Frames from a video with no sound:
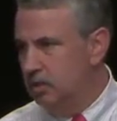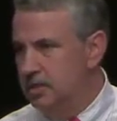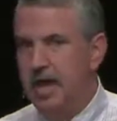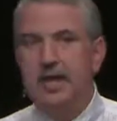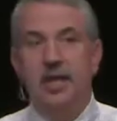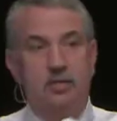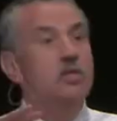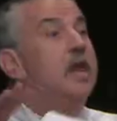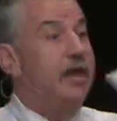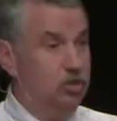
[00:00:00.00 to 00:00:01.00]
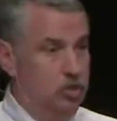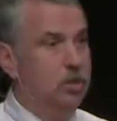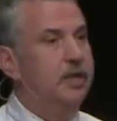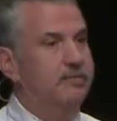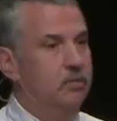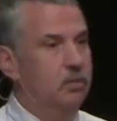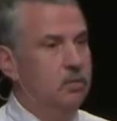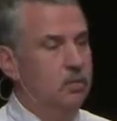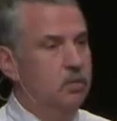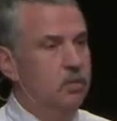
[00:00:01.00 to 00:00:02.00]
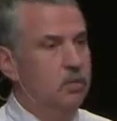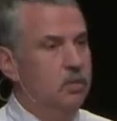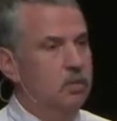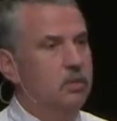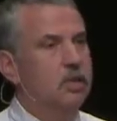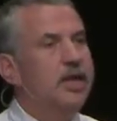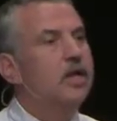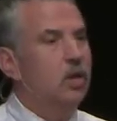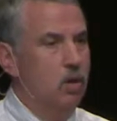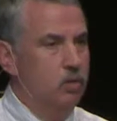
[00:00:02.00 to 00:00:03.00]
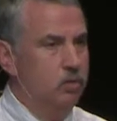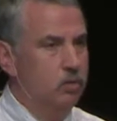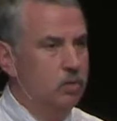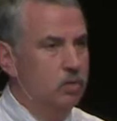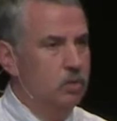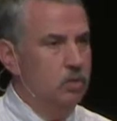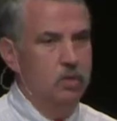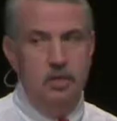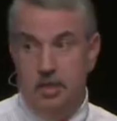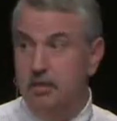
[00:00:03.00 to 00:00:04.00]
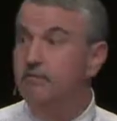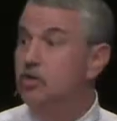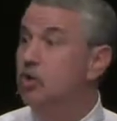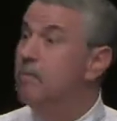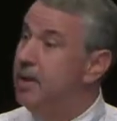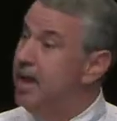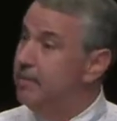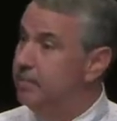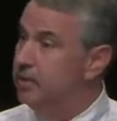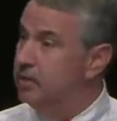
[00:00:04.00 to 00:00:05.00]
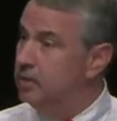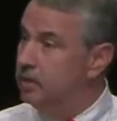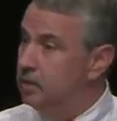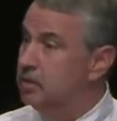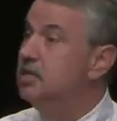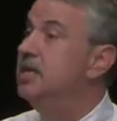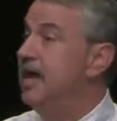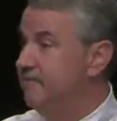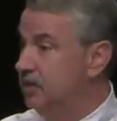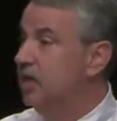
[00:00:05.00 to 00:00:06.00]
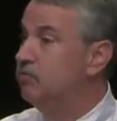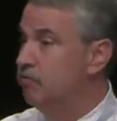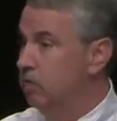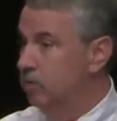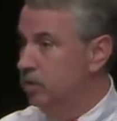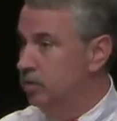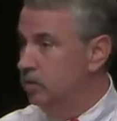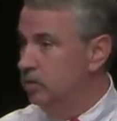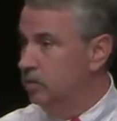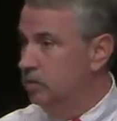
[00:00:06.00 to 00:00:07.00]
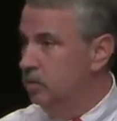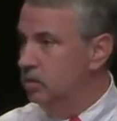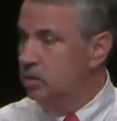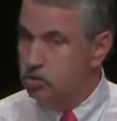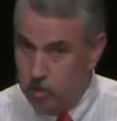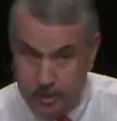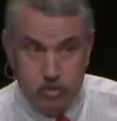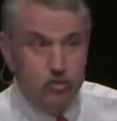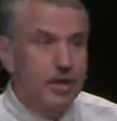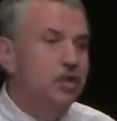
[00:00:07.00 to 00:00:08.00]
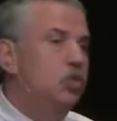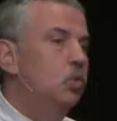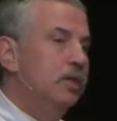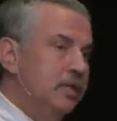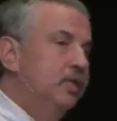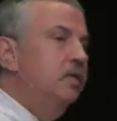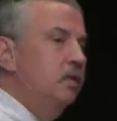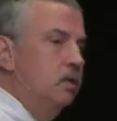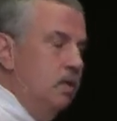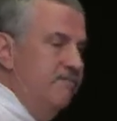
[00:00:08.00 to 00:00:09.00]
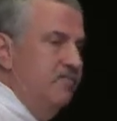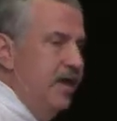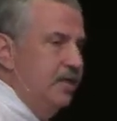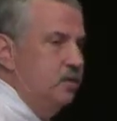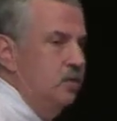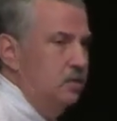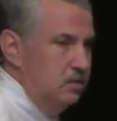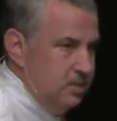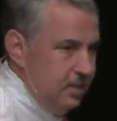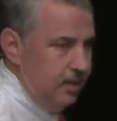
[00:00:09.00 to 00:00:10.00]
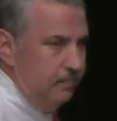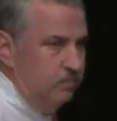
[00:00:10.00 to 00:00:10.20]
Not at the national level, let alone given you a map to navigate forward. So let's try to do a little of that today.